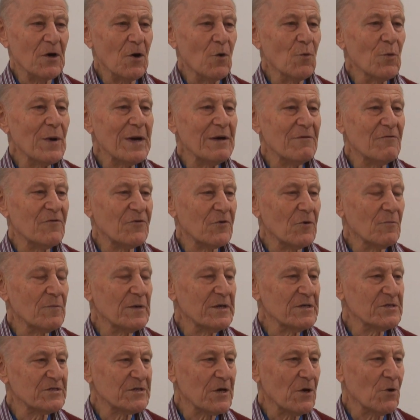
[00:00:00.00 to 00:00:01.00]
away from
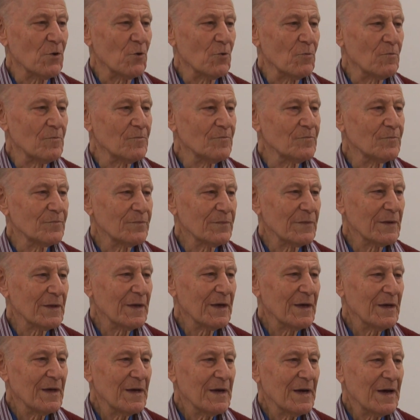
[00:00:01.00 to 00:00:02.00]
his home,
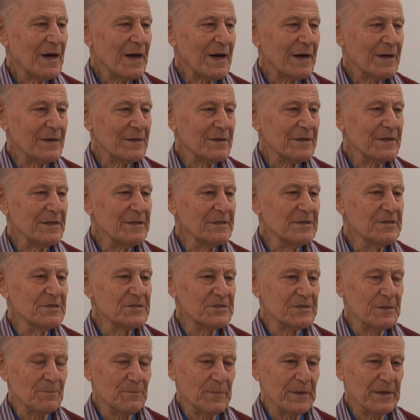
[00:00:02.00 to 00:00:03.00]
and he
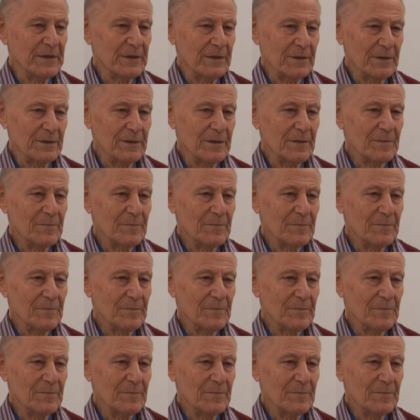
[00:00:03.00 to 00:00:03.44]
disappeared.